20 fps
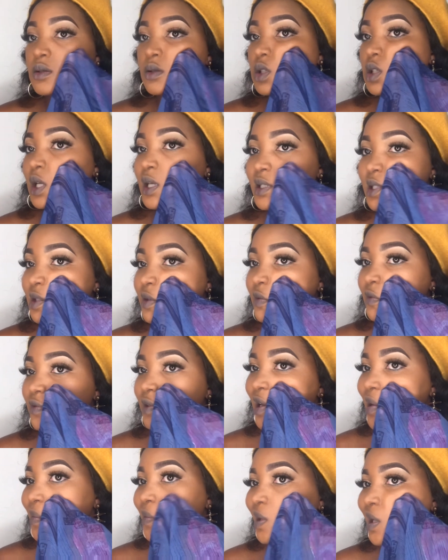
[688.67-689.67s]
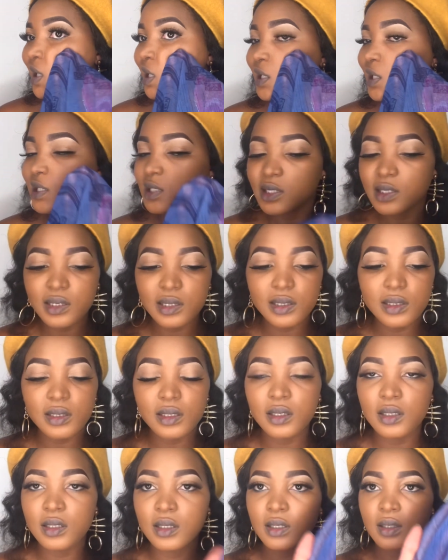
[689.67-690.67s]
transfer wise,
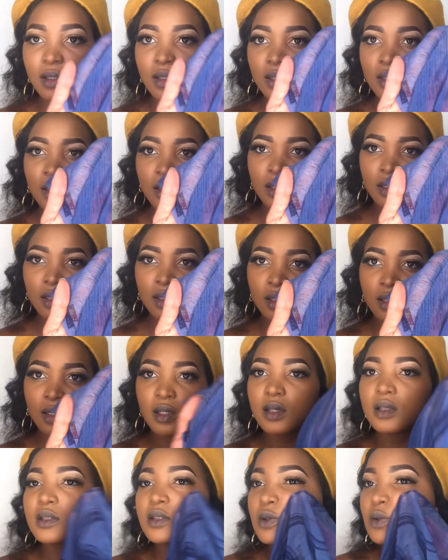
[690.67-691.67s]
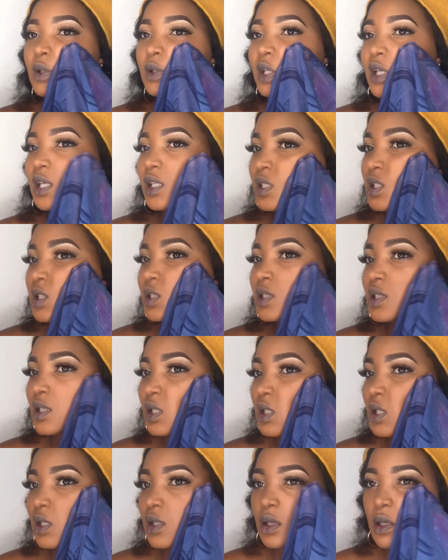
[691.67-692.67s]
as you can see,